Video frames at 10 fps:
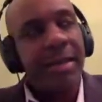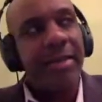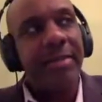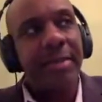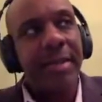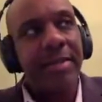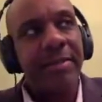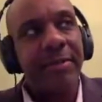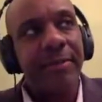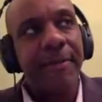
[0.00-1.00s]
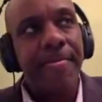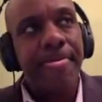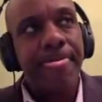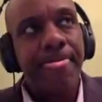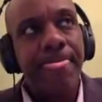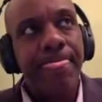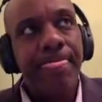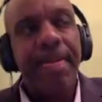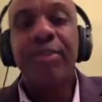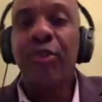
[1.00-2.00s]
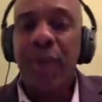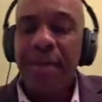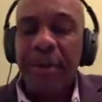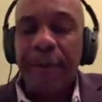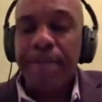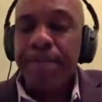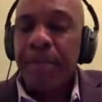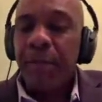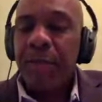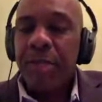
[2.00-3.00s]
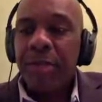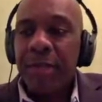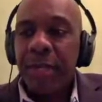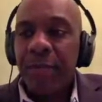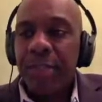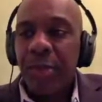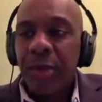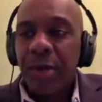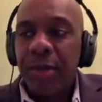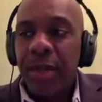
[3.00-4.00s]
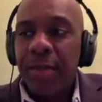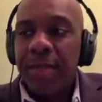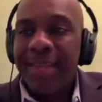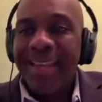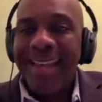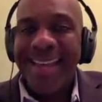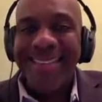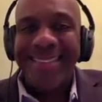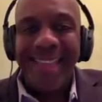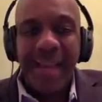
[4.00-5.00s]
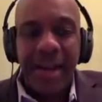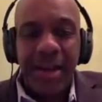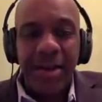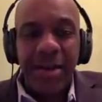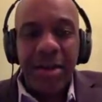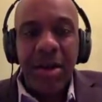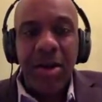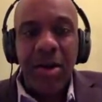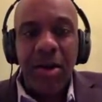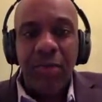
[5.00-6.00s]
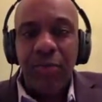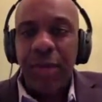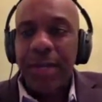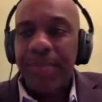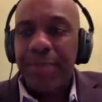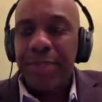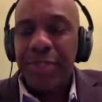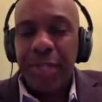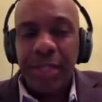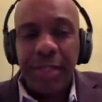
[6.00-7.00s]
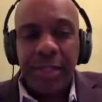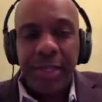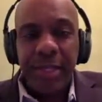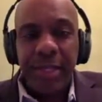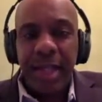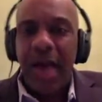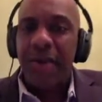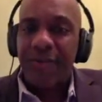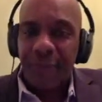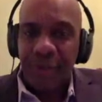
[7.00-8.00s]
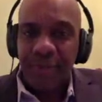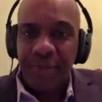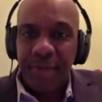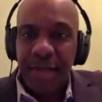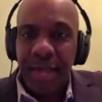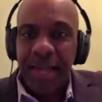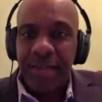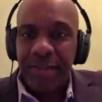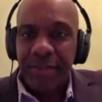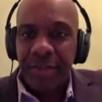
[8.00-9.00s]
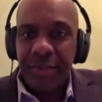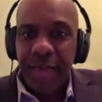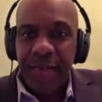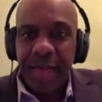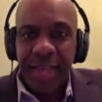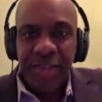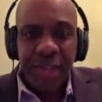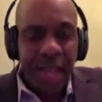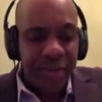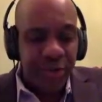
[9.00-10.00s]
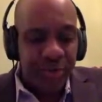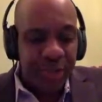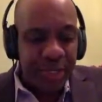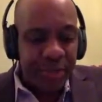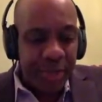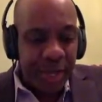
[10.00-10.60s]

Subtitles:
it's criminal when you look at what's going on there. I mean, the gangs there are really pushing the law enforcement agencies. So you have the Haitian National Police.